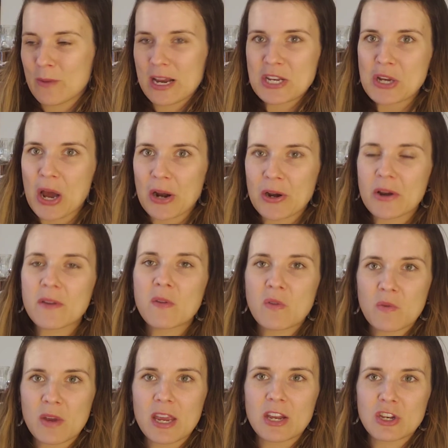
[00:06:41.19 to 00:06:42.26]
My daughter is
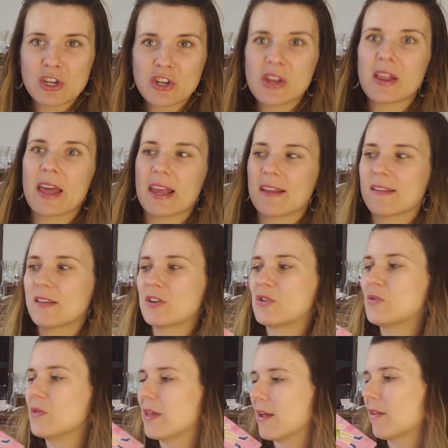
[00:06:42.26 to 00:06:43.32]
3 and she likes to
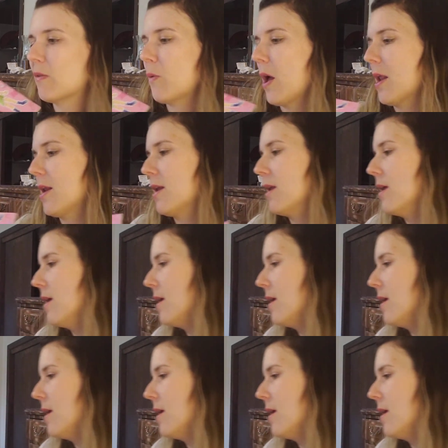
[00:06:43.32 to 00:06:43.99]
do this one.